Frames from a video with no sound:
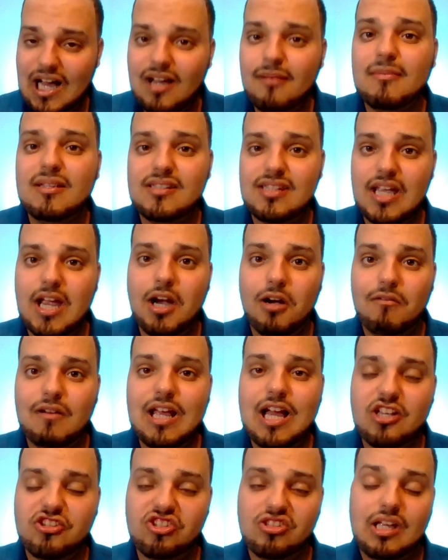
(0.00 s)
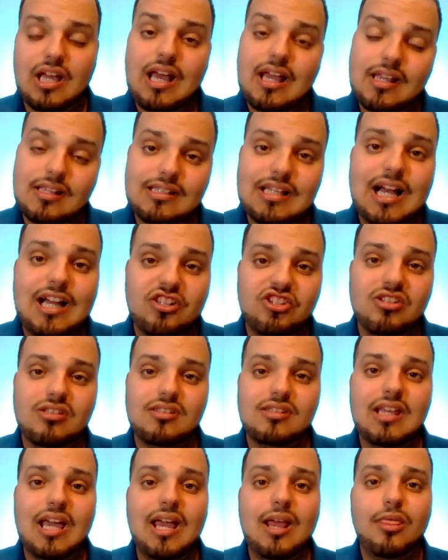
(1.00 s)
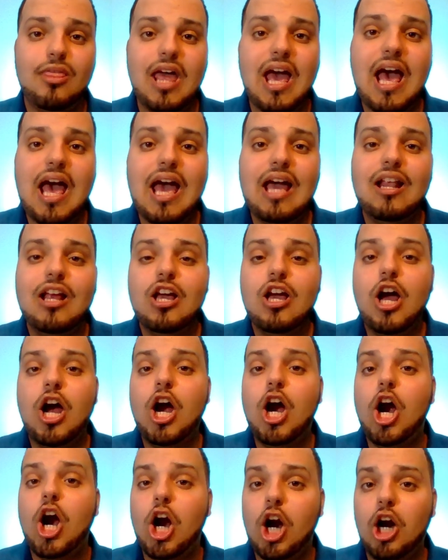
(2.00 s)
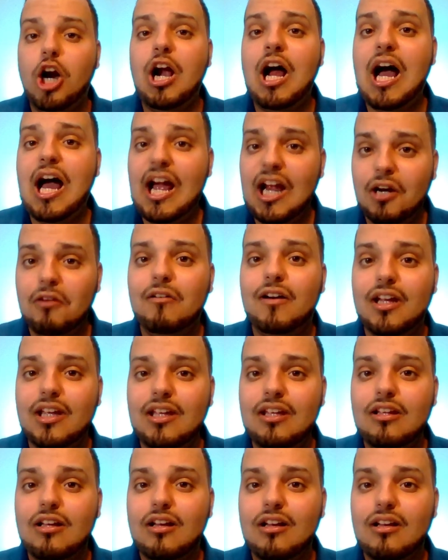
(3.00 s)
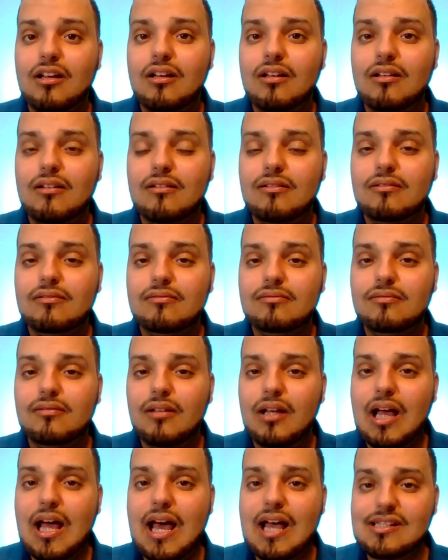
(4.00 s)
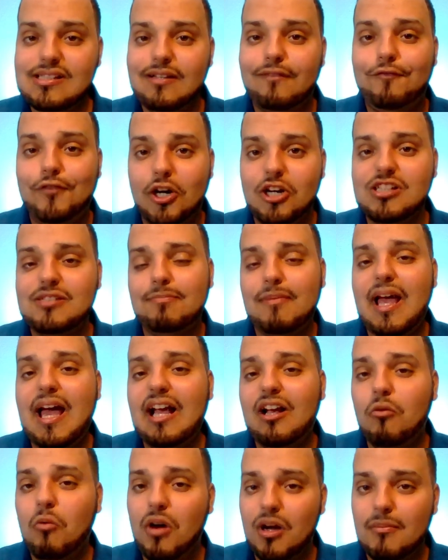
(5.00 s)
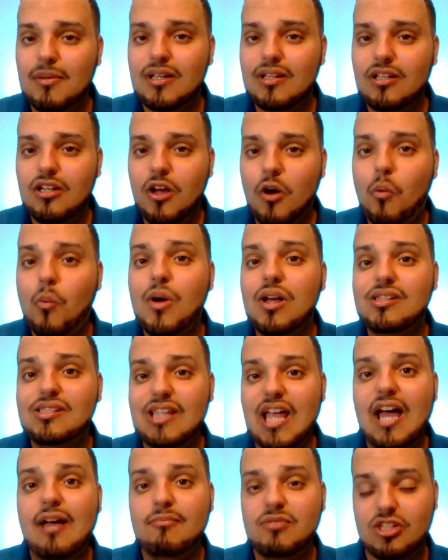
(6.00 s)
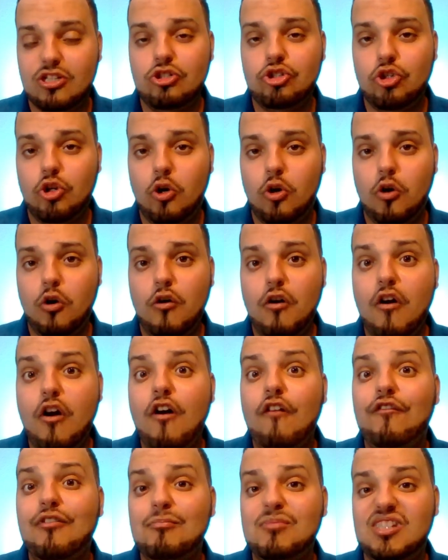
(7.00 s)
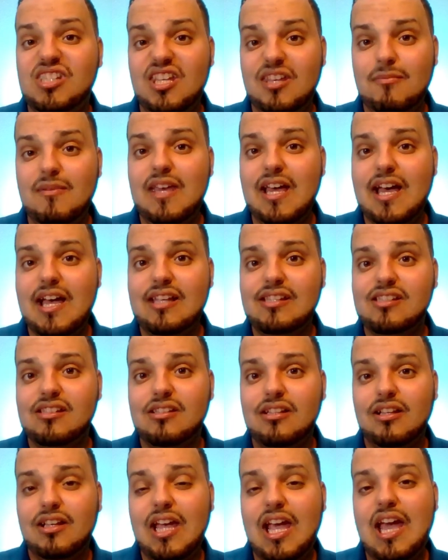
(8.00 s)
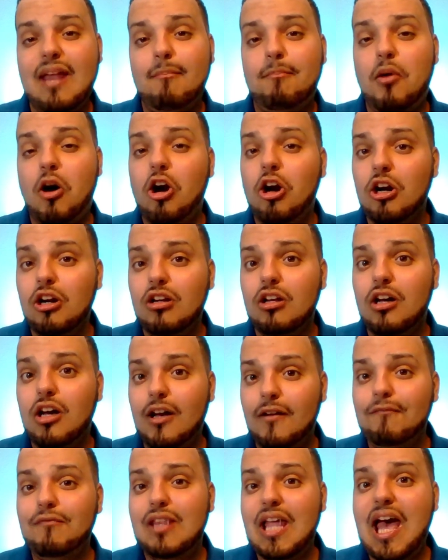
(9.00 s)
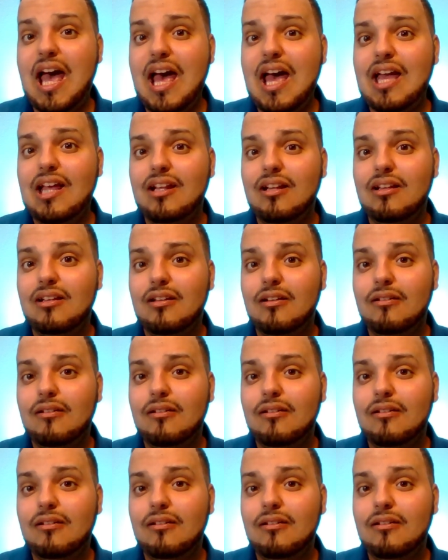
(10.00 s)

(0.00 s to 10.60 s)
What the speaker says: commentary, I should say, that her hiring as the first black woman was damage control from CBS, and part of that